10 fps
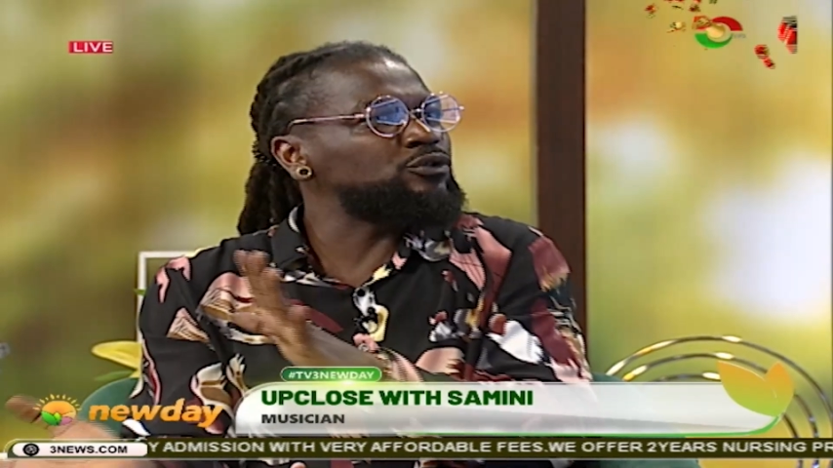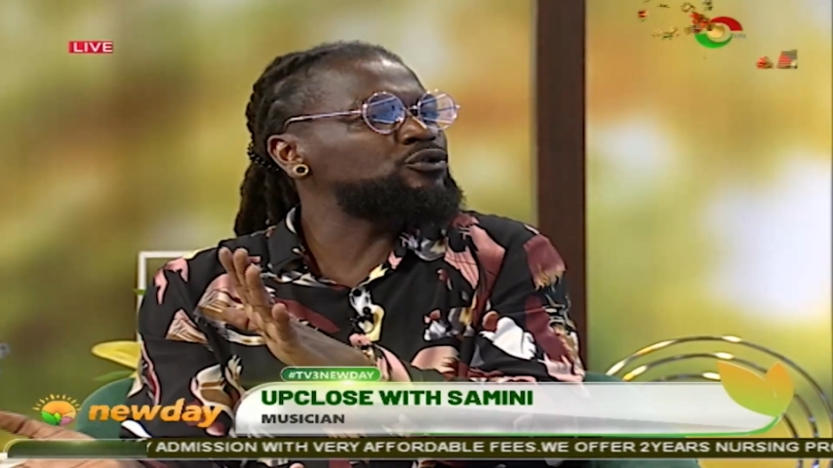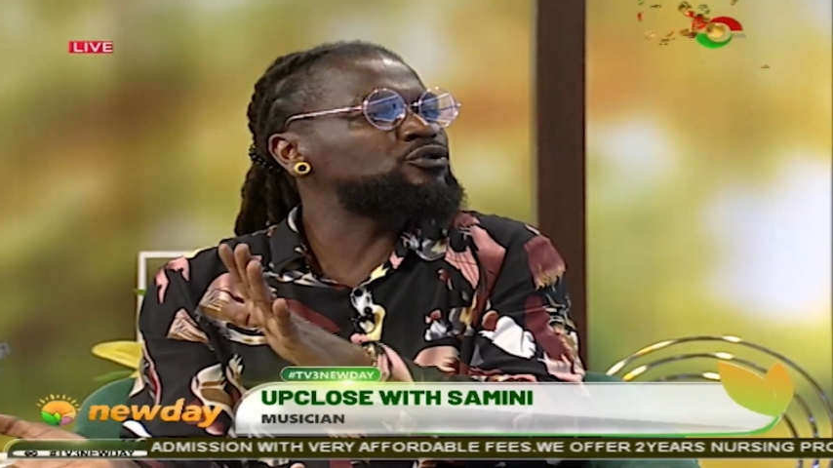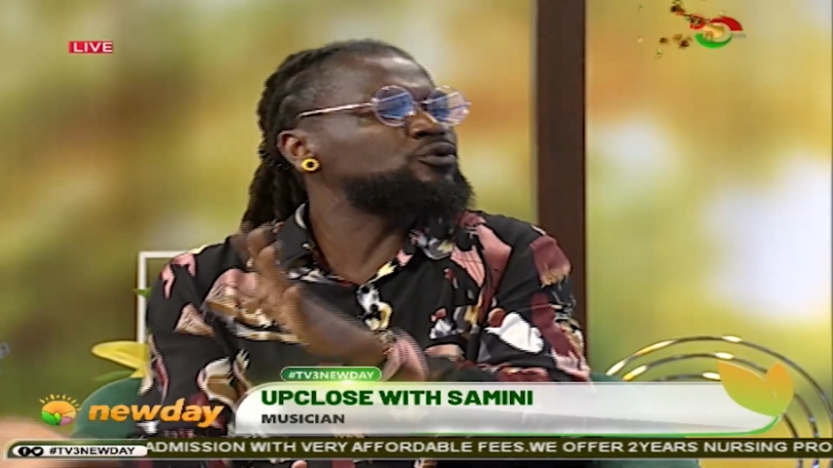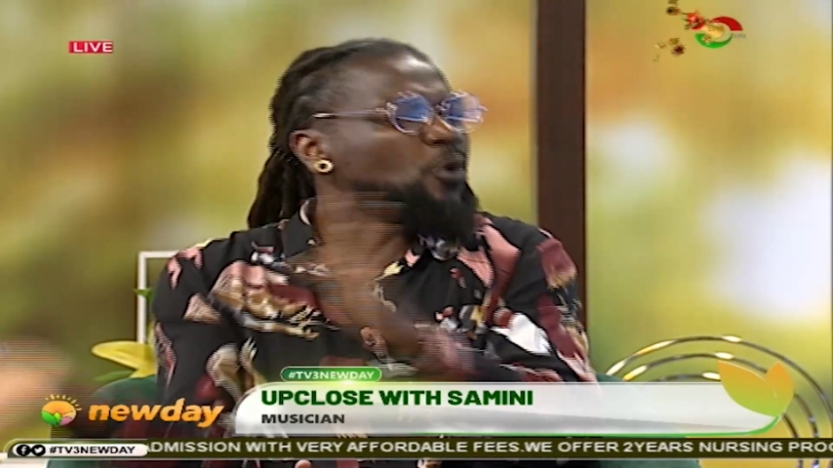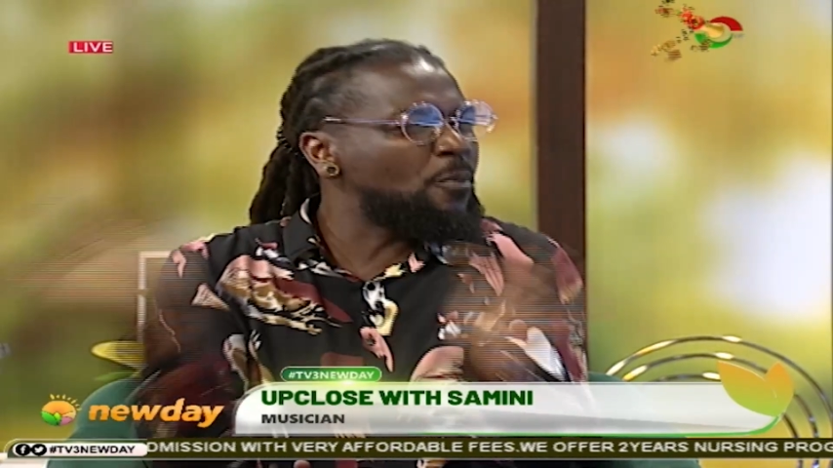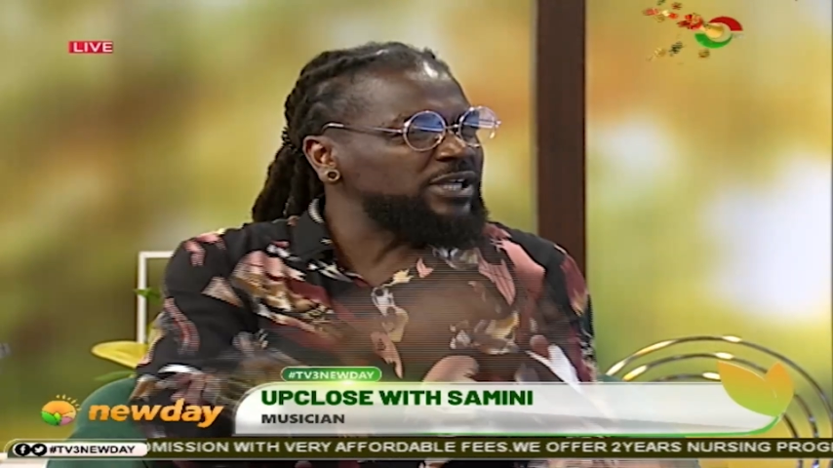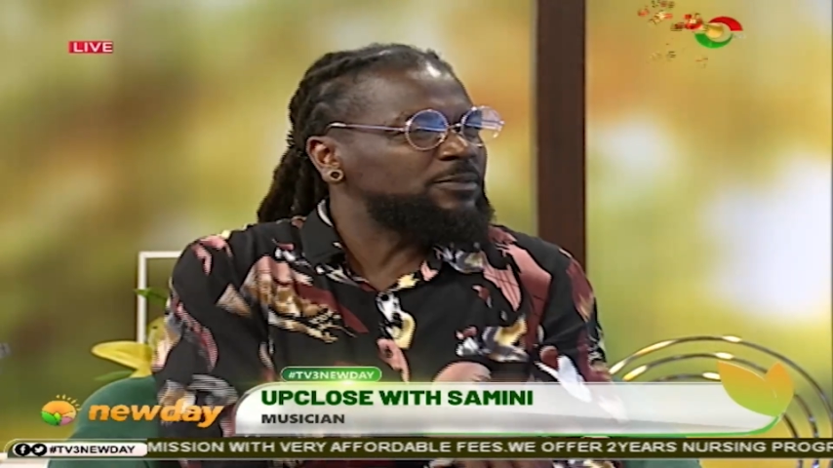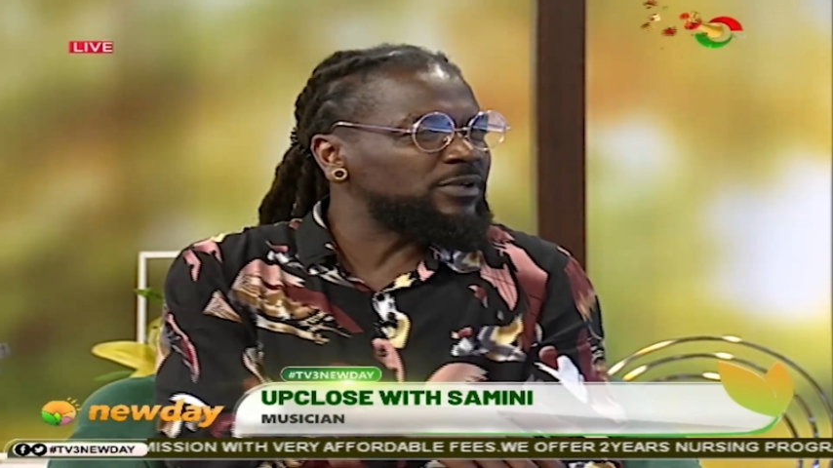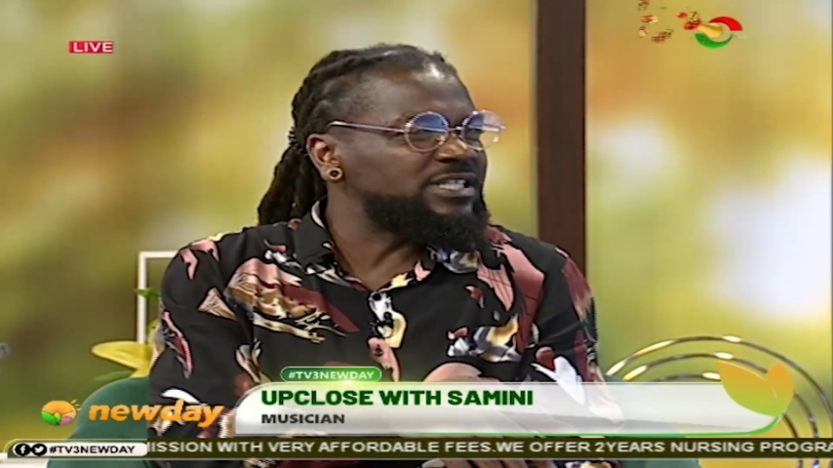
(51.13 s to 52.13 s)
so
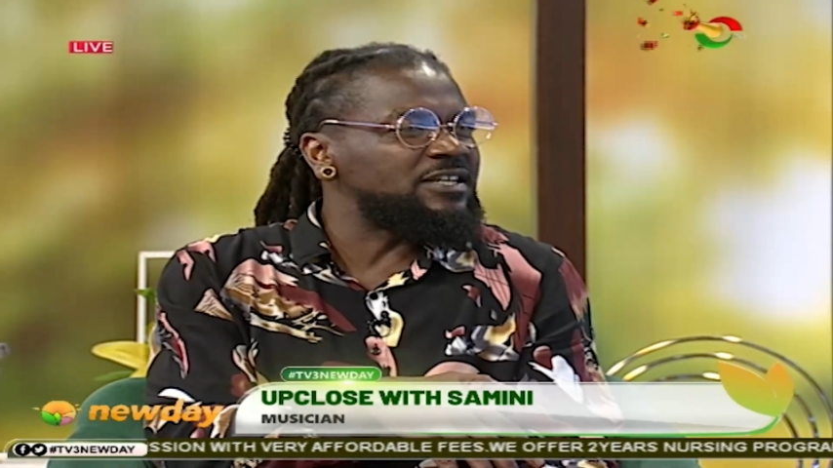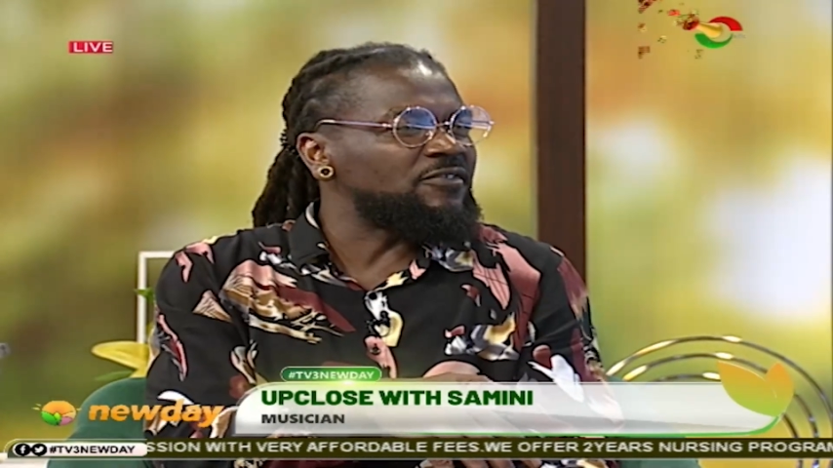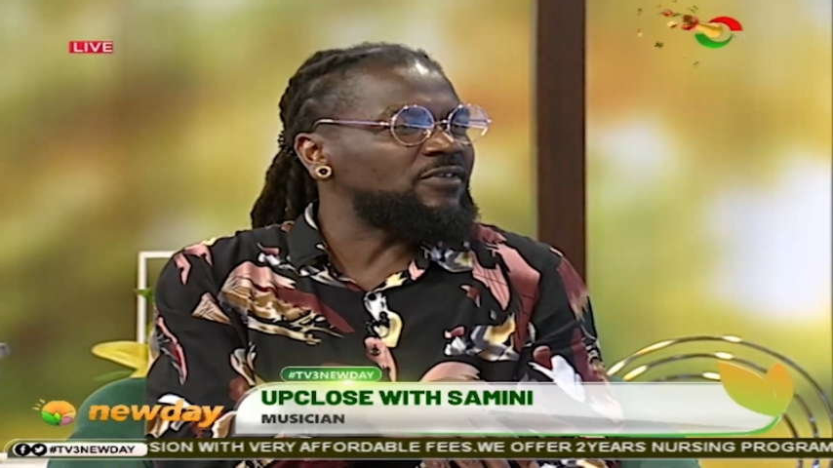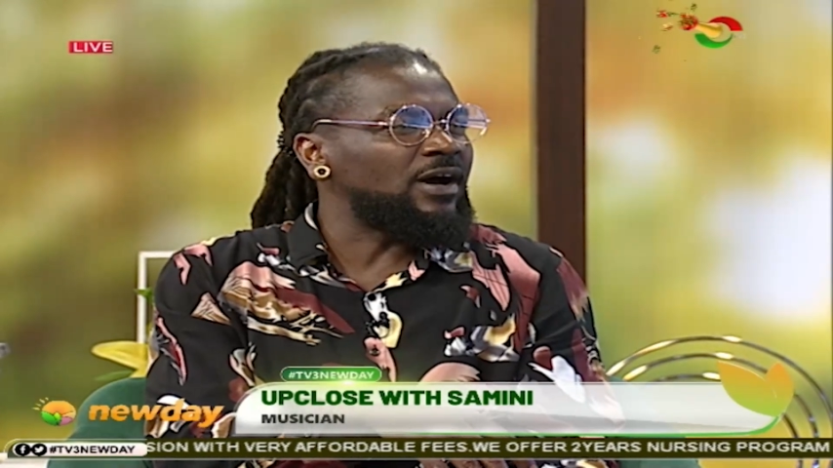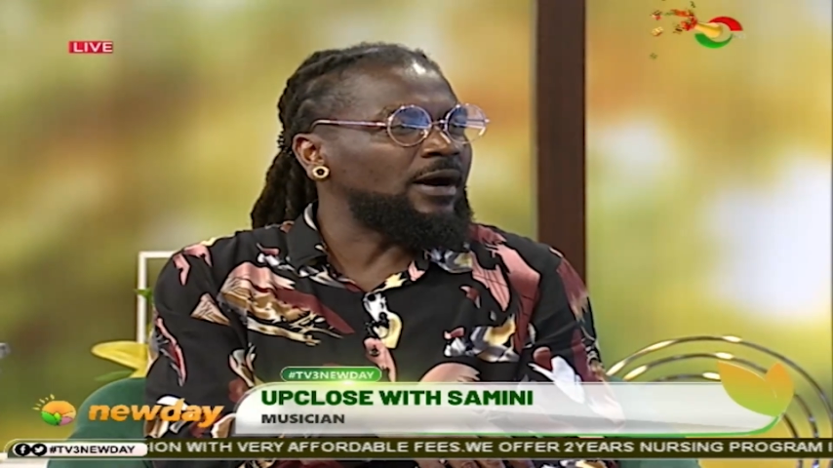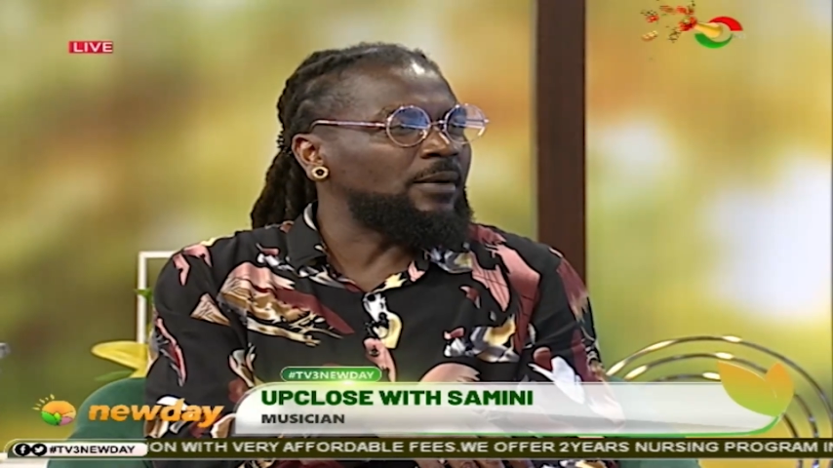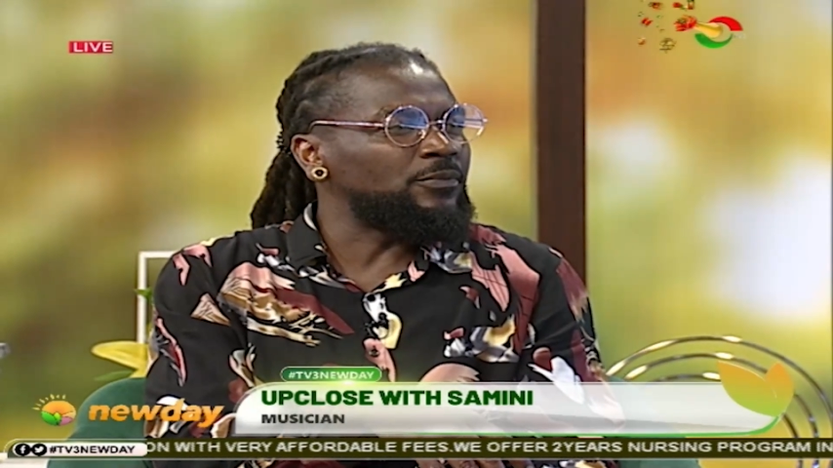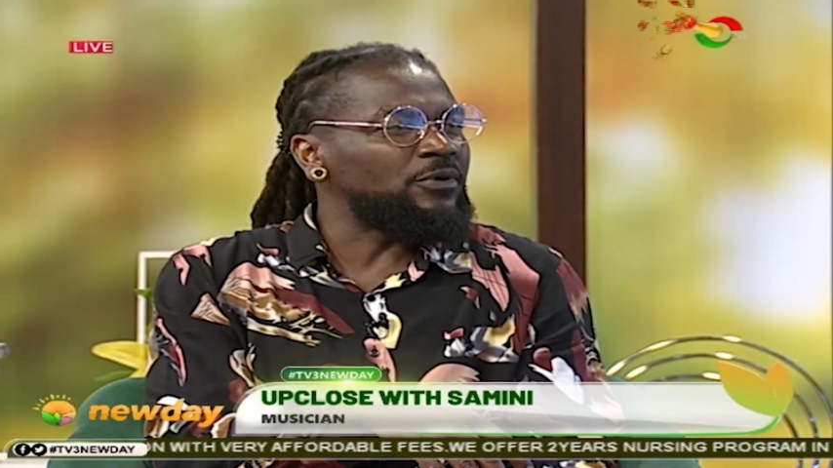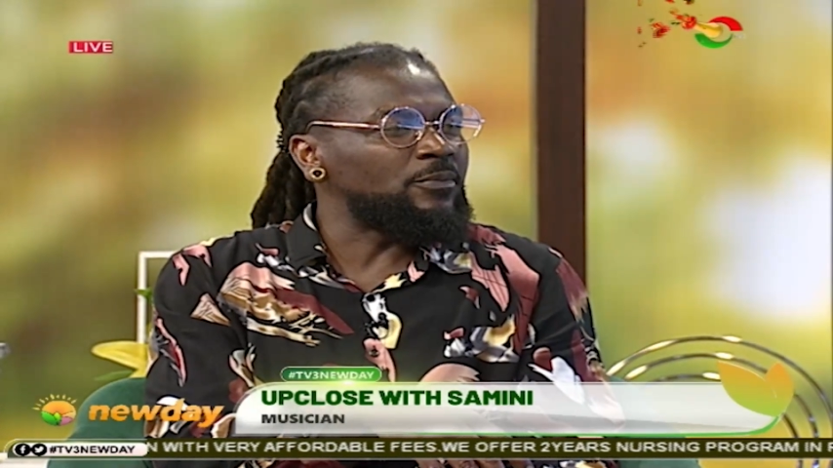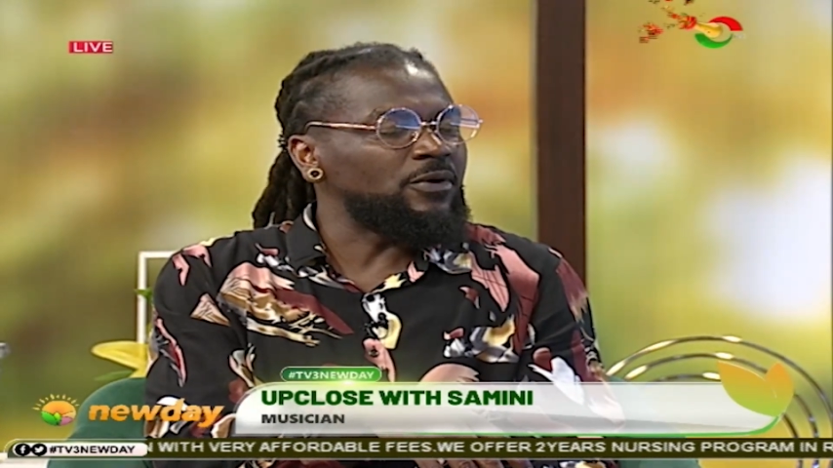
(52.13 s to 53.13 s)
much positive um, okay.